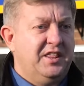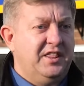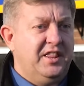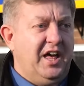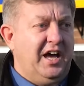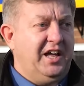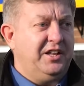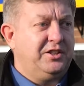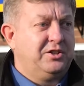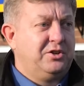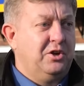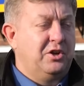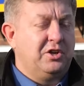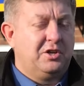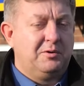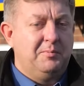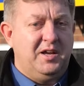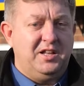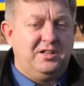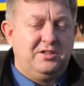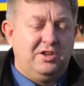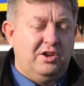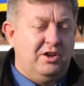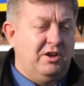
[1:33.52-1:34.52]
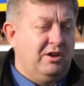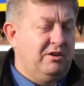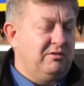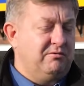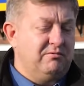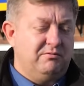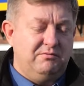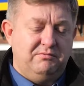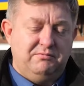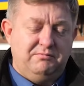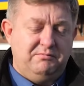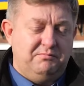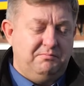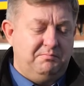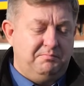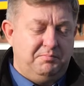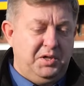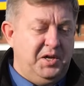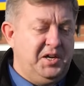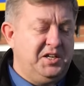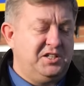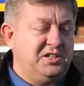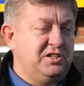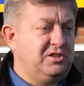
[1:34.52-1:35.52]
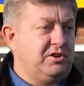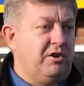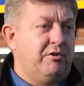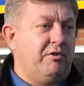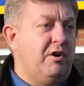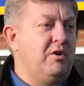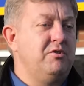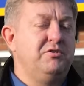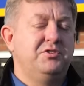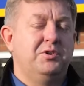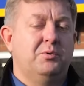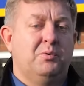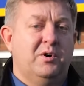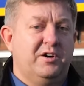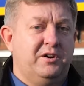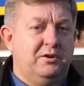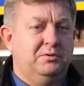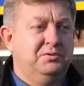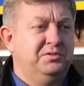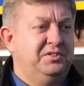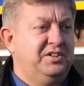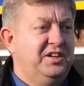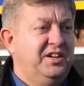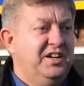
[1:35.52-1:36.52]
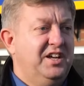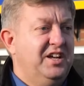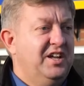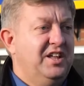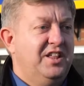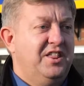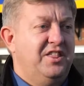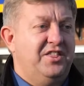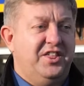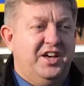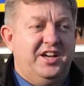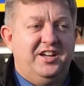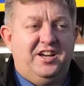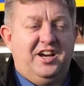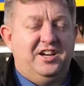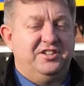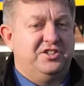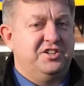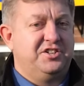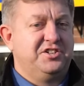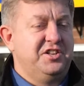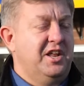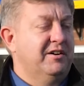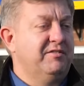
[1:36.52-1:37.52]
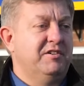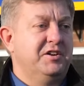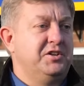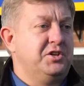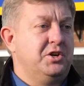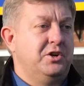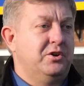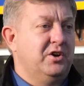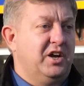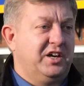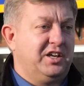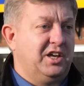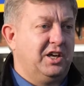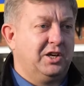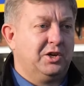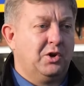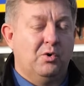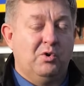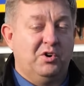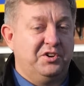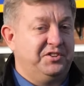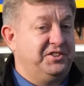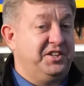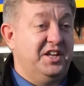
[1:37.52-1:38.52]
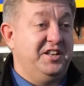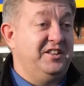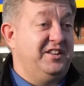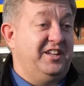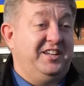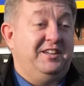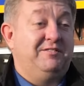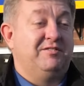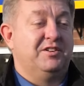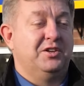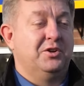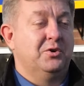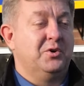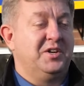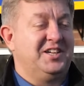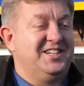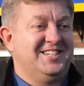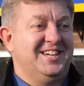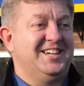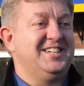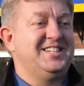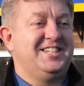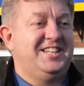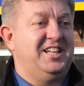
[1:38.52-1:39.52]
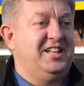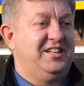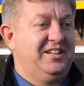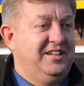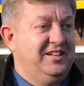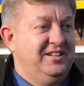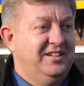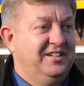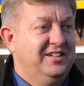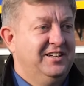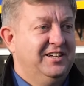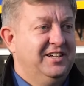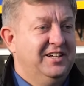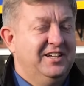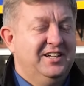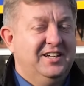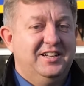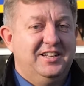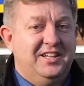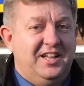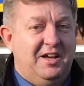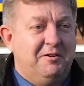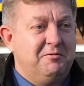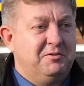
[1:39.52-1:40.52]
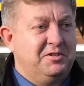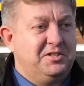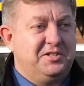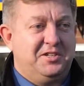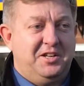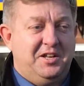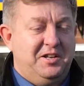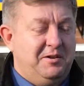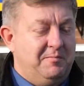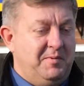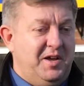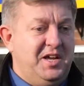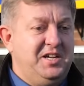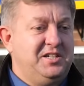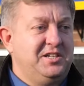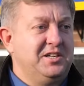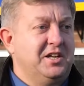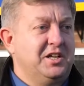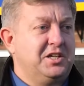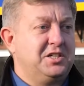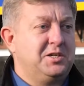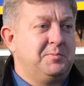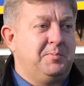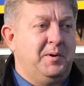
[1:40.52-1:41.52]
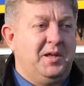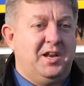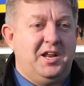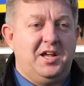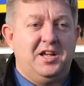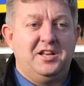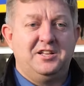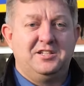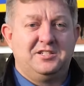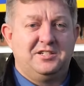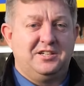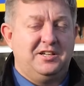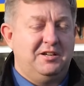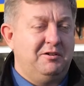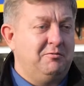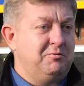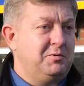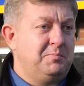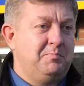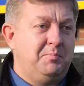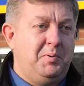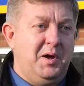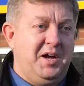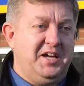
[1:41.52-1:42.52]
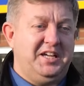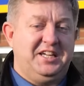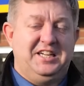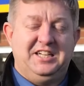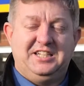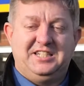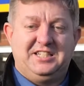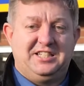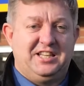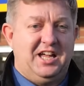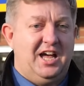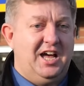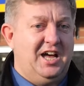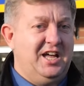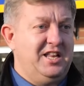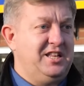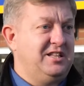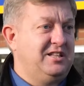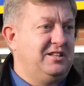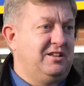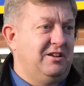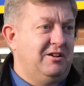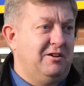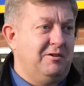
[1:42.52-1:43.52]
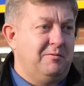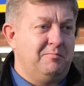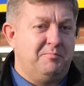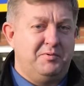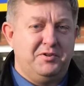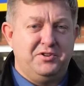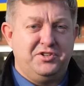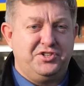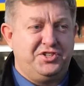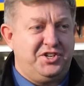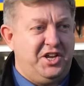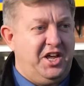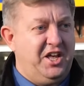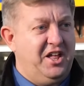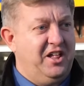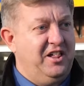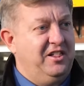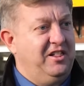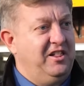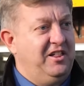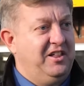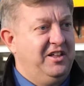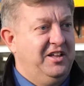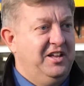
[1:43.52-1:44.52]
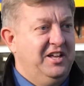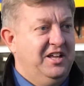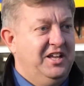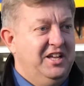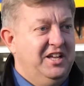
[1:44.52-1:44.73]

That took me to places around the world that I just never knew I could go or didn't even know existed. It was an amazing experience. It was Pakistan to Brazil,